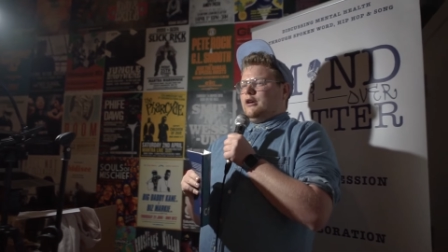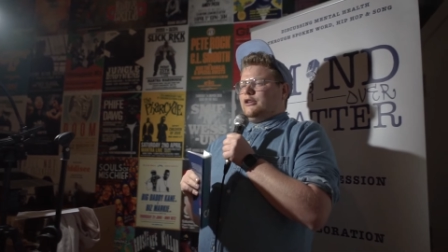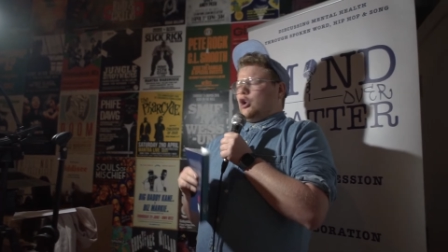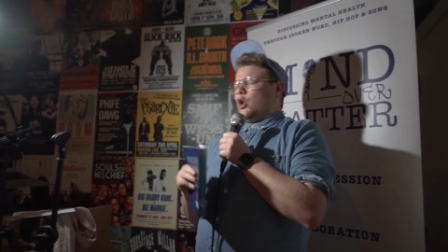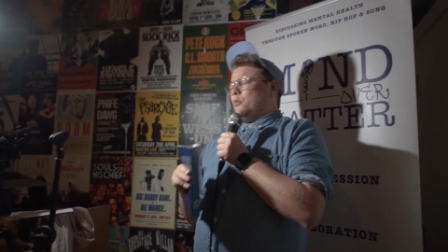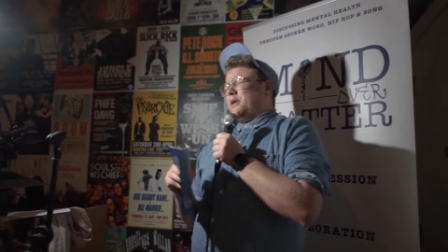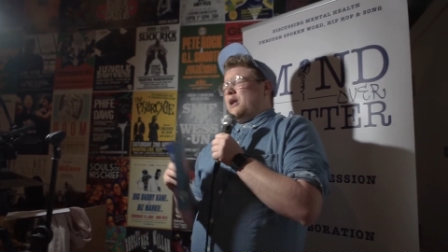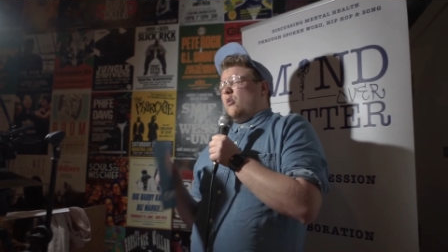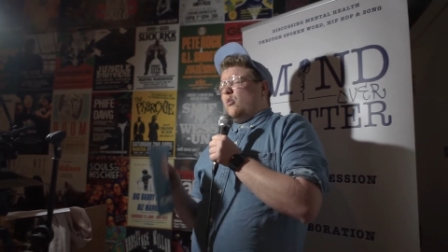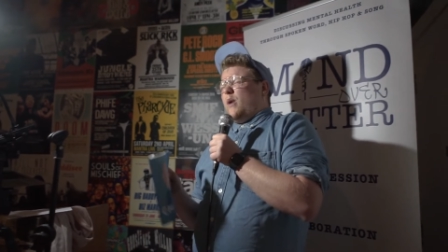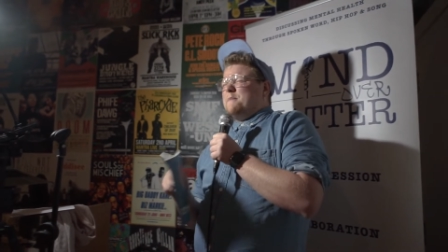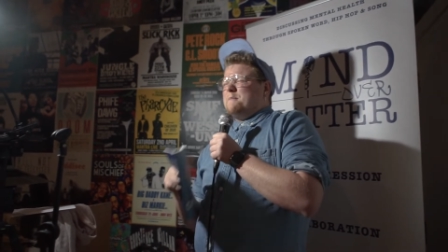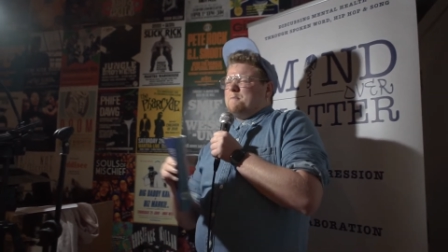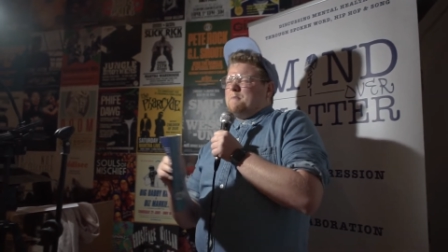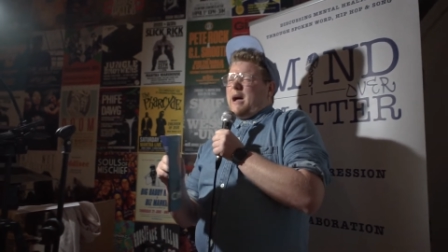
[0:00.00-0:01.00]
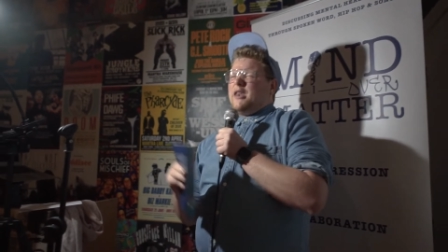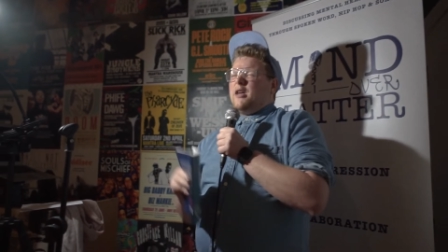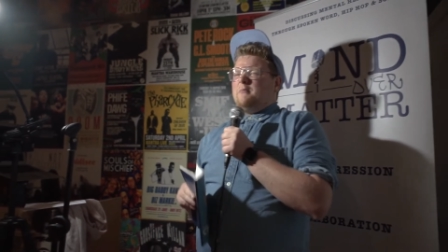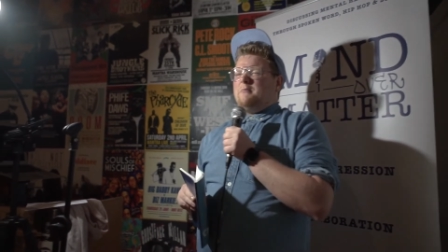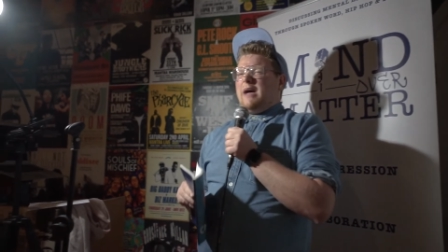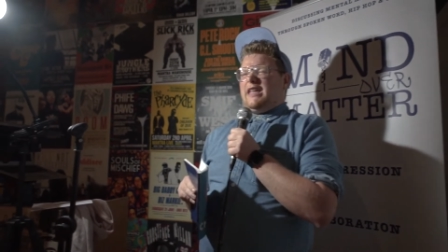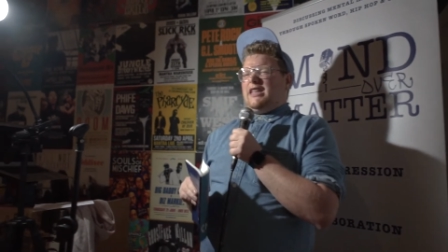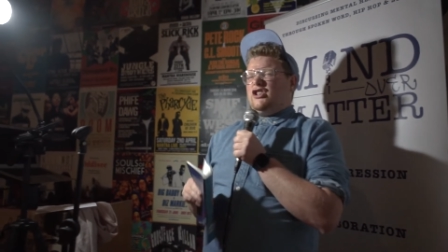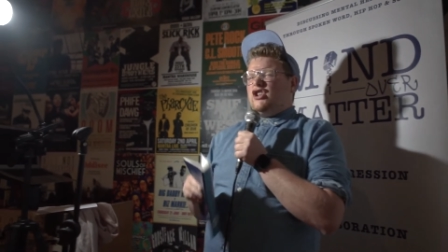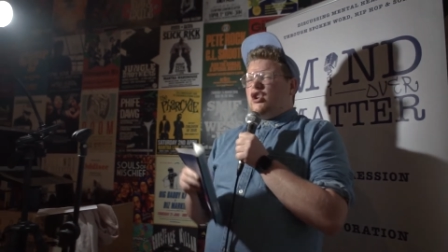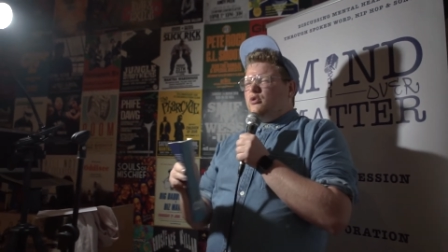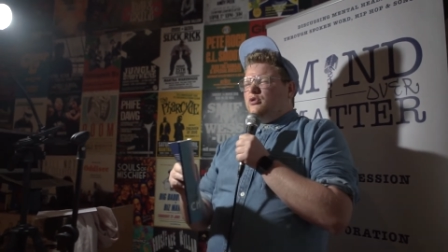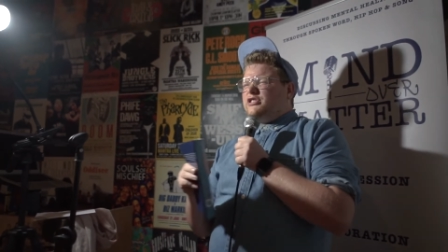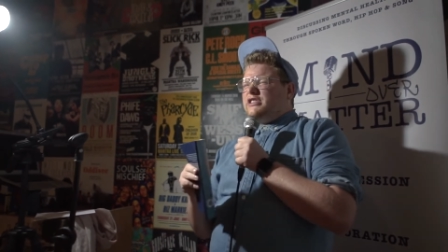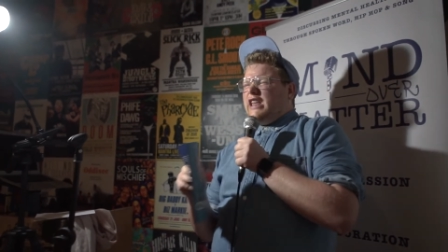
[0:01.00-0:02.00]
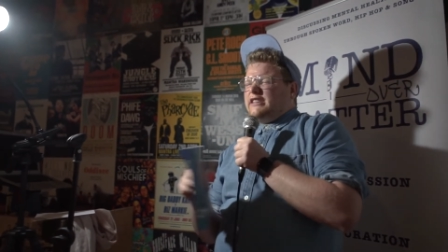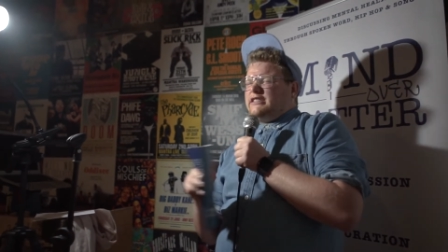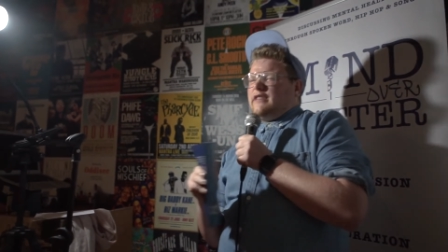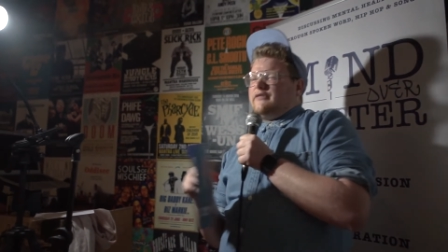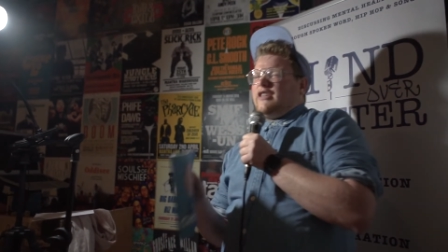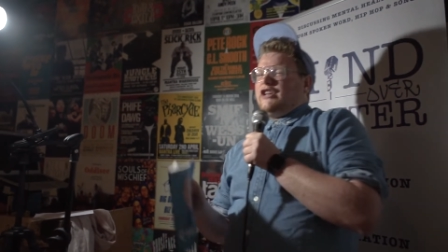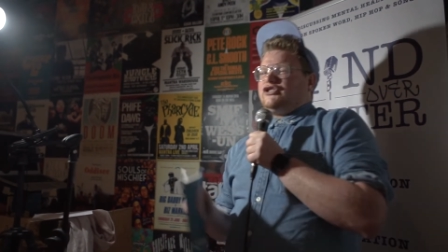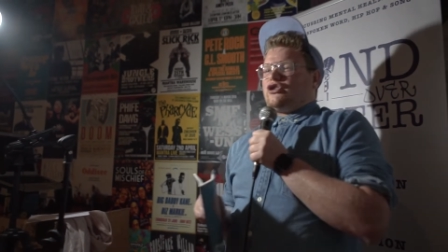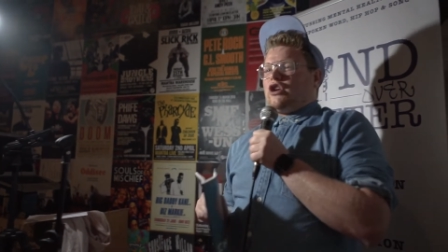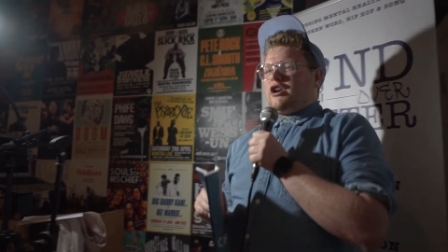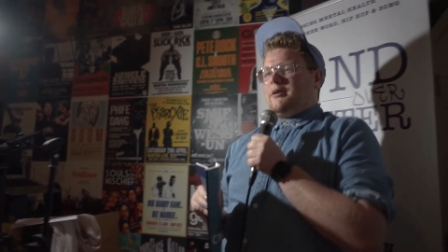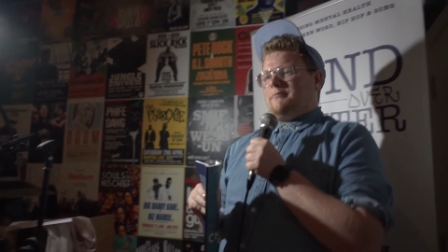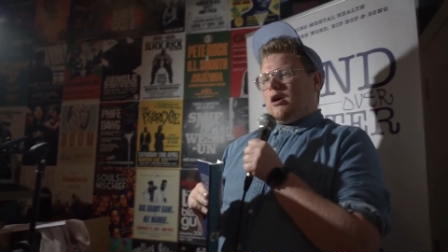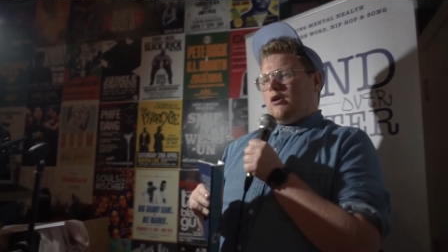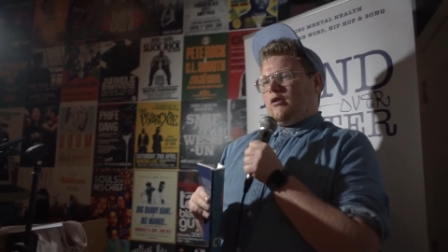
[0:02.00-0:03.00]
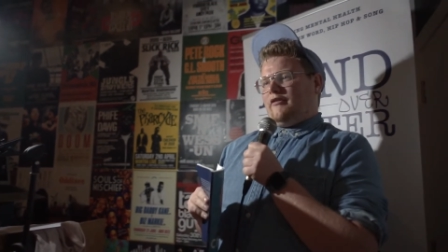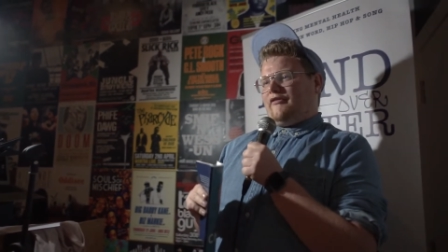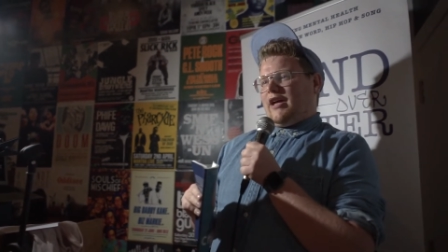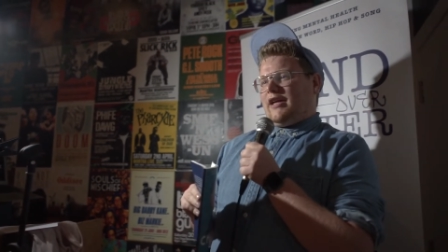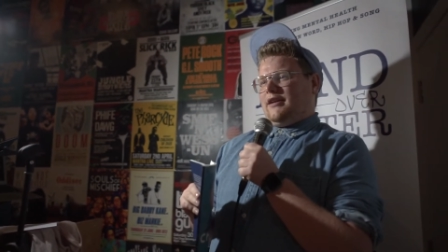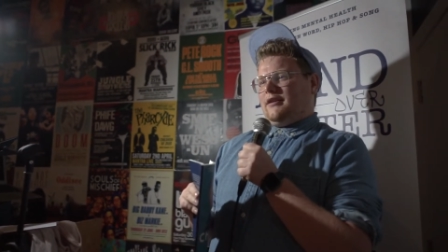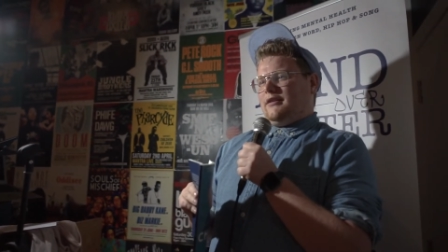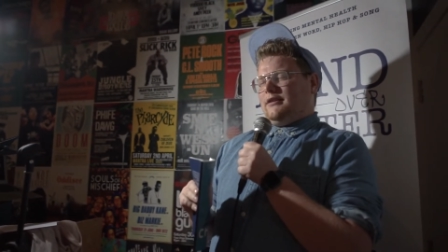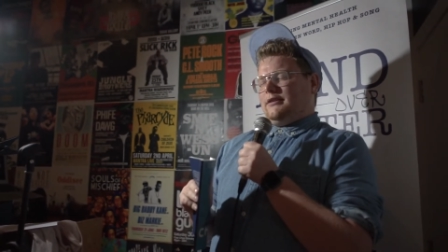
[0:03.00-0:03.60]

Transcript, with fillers: Don't be a wimp, man up, mate, using it as if they're trying to motivate.